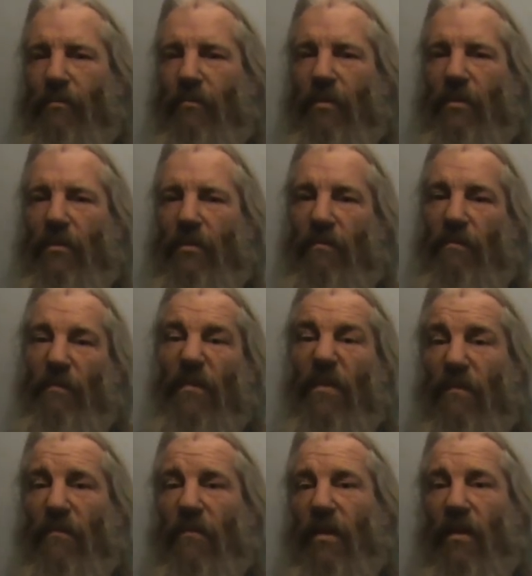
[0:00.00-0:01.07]
which is
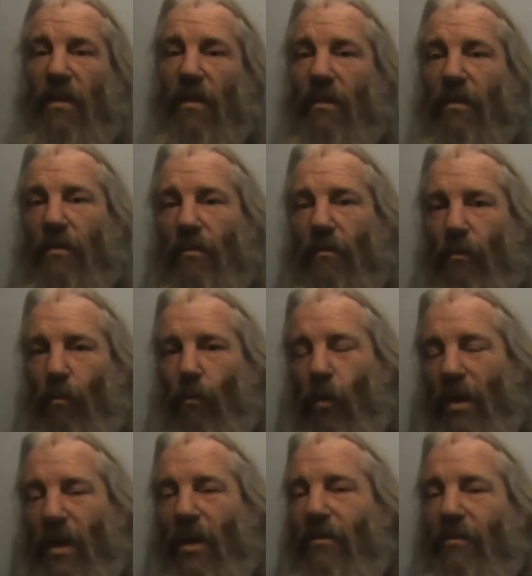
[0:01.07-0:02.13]
50
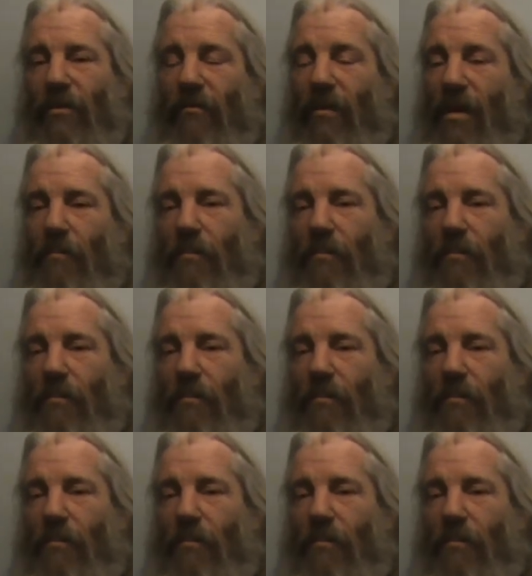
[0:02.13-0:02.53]
100 gram